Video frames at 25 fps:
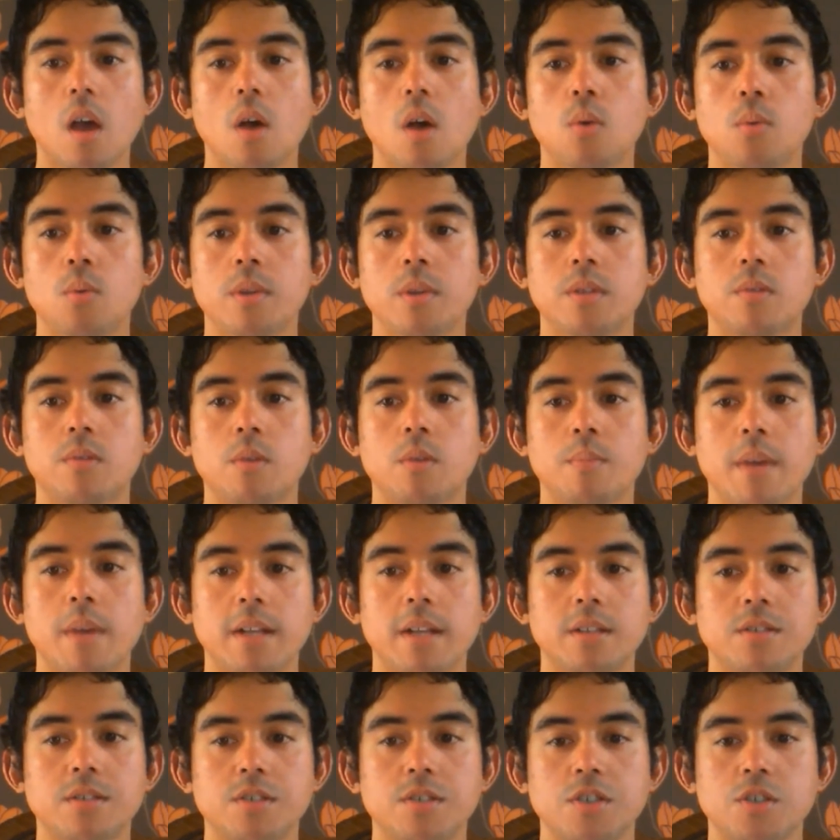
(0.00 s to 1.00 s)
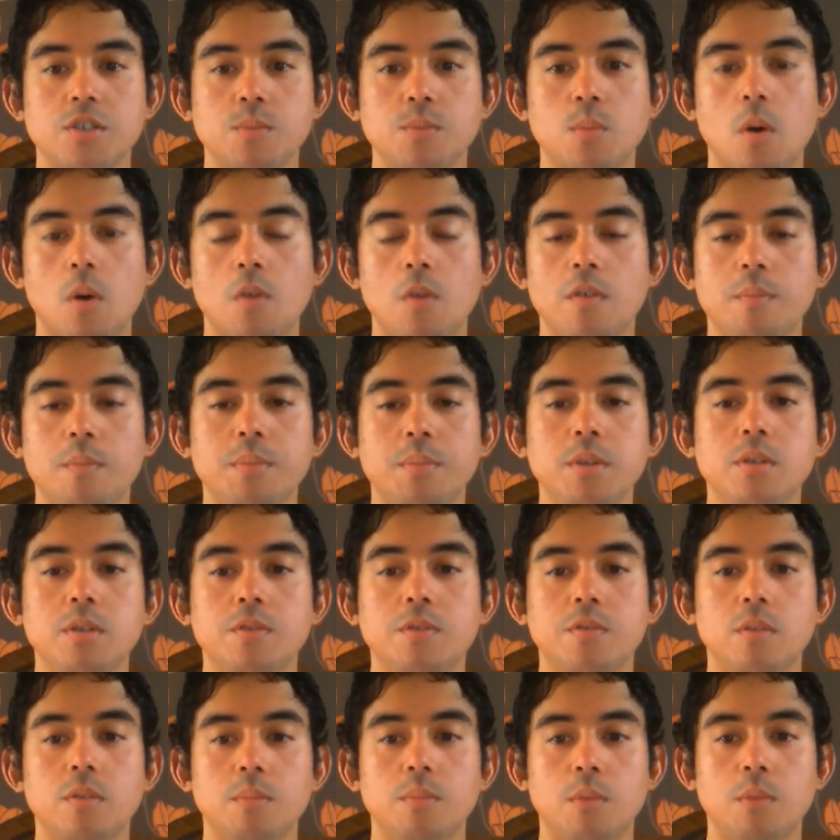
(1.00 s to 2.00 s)
with the romanticism of a
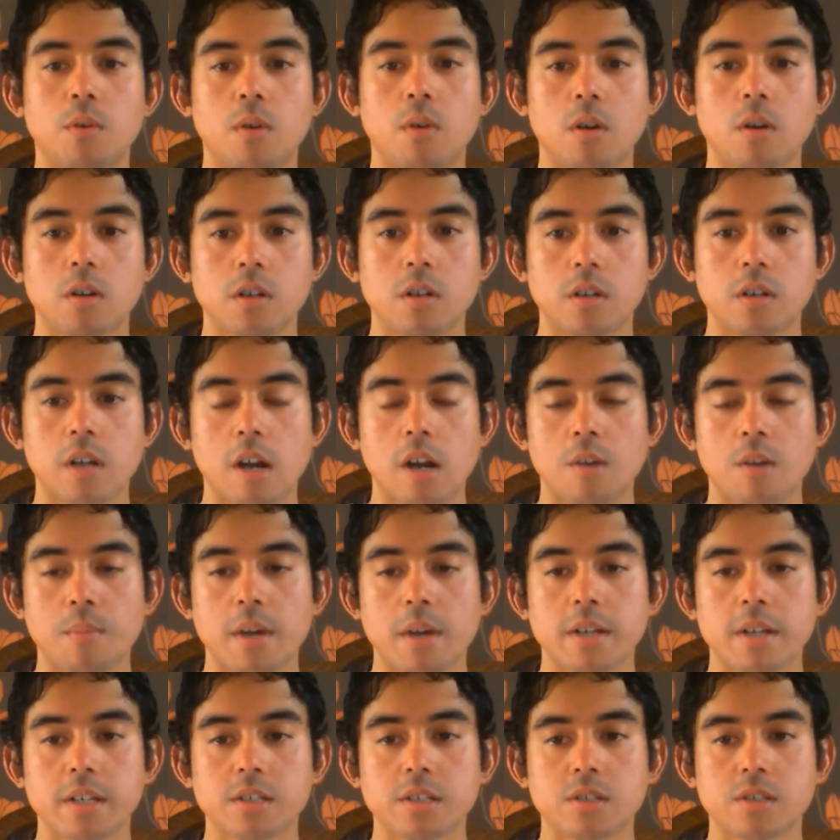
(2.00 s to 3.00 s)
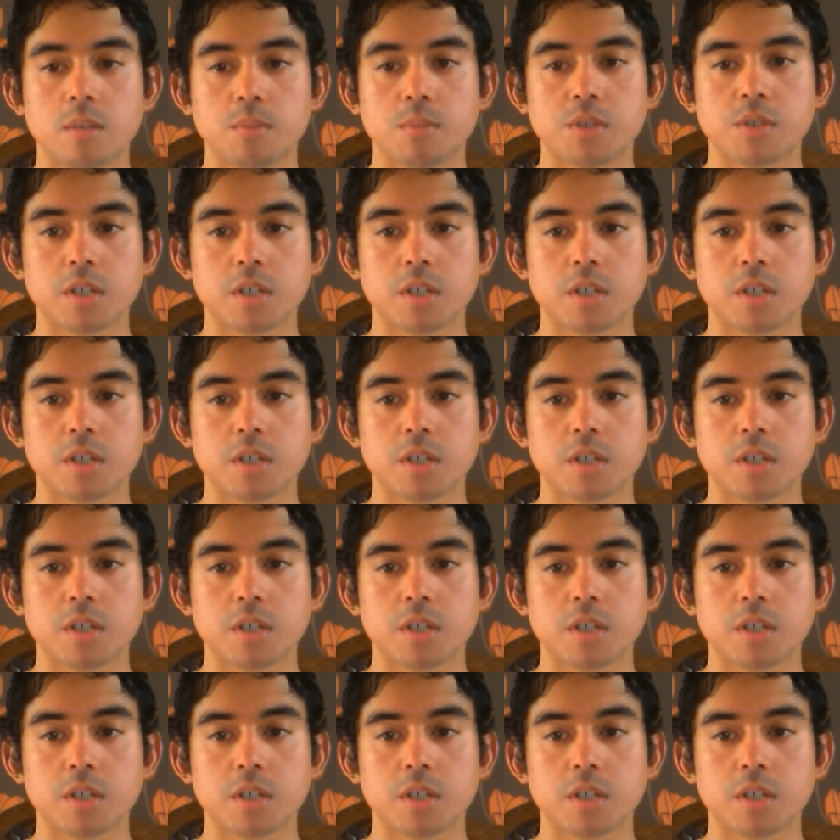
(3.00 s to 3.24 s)
beautiful Moroccan aromatic summer's